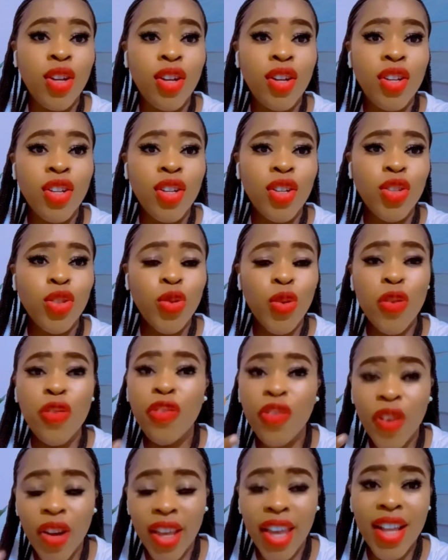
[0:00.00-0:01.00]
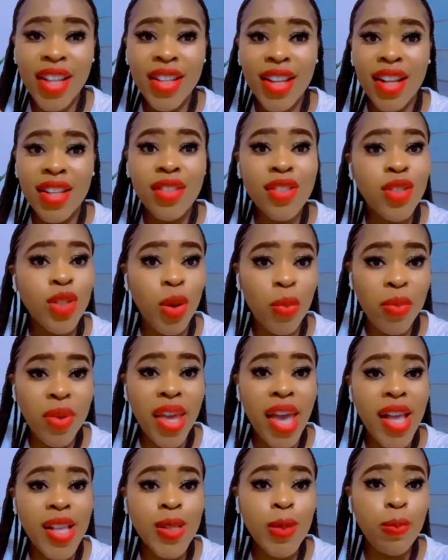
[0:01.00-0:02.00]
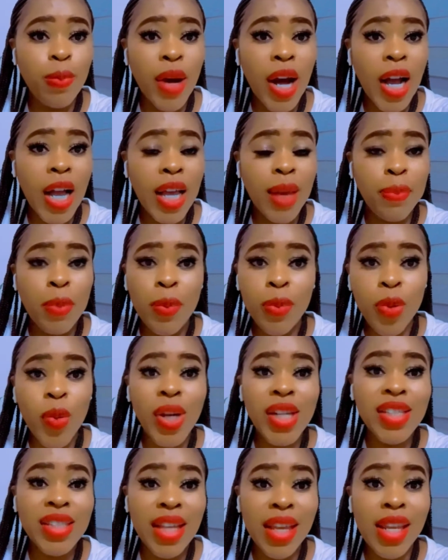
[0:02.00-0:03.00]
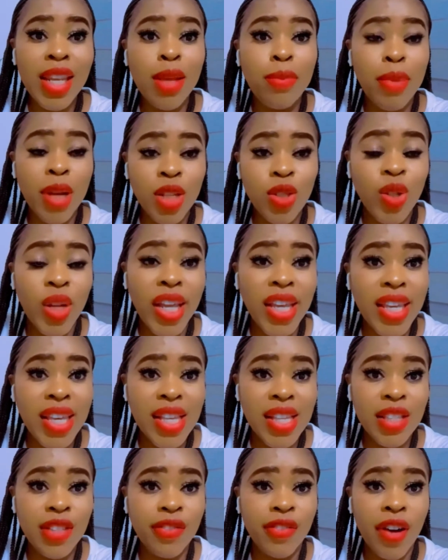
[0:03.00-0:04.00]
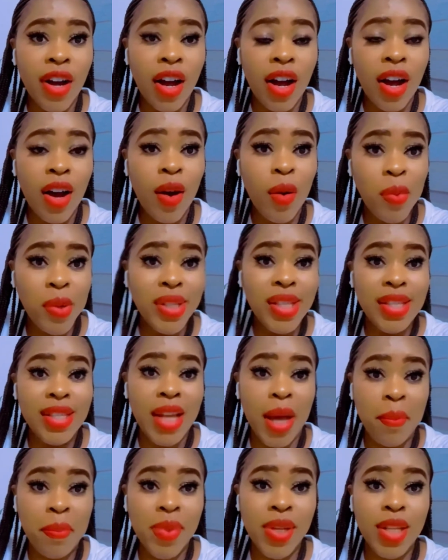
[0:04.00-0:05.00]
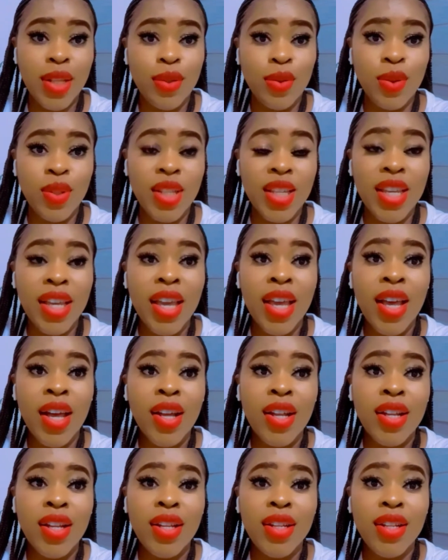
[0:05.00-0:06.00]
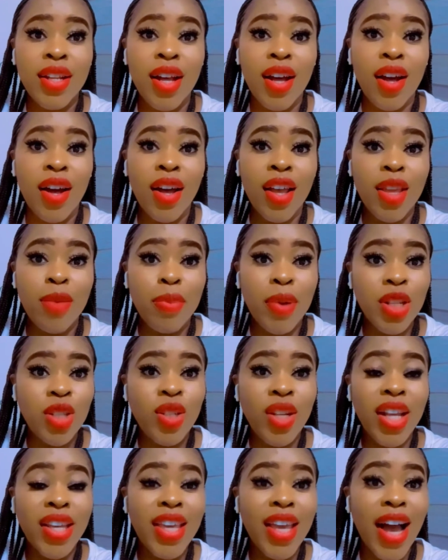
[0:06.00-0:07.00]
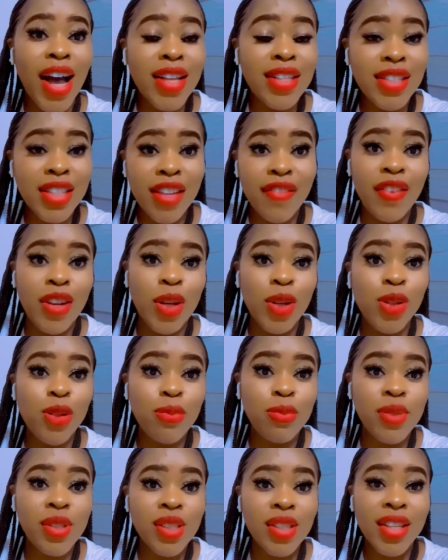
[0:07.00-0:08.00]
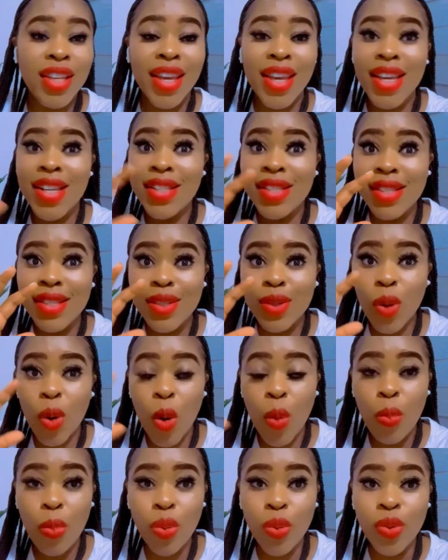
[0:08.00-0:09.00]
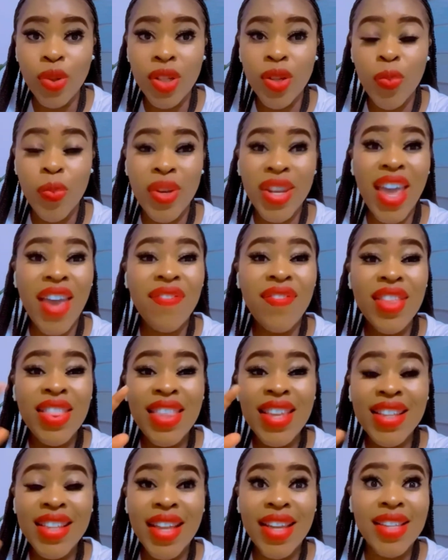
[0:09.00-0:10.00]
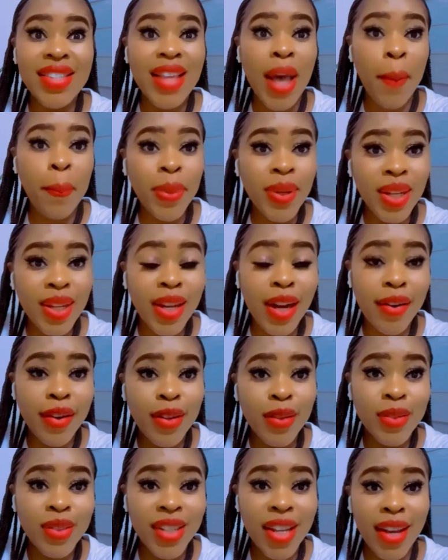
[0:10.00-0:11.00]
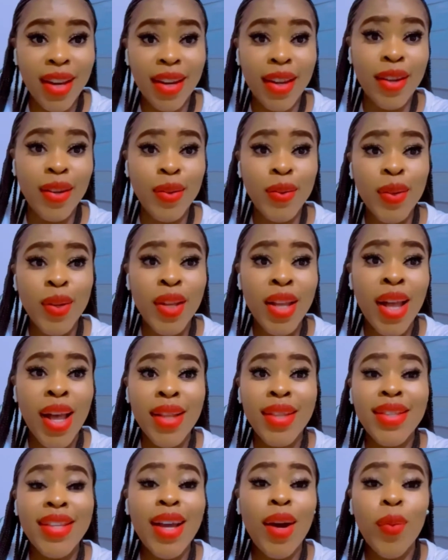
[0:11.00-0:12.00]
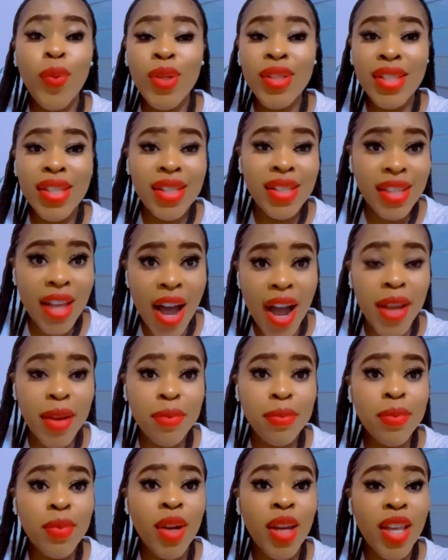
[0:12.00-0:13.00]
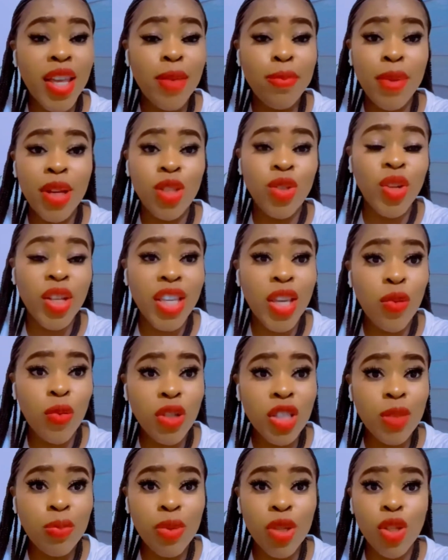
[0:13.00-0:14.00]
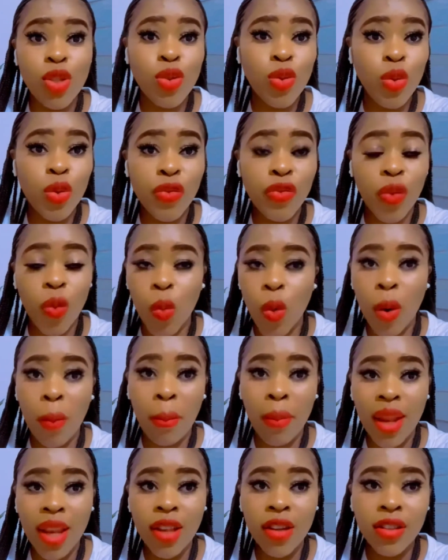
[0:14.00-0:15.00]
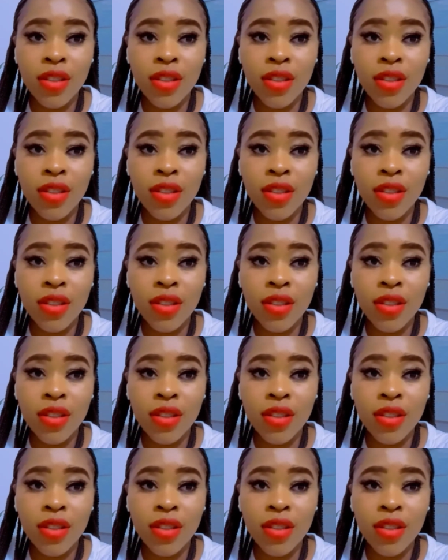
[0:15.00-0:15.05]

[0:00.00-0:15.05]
don't forget that some years back people were saying Ibejulekki is far. What is happening today? Ibejulekki has developed. It is open with everything that is happening around there now. There was a time Ibejulekki was being sold for 1 million.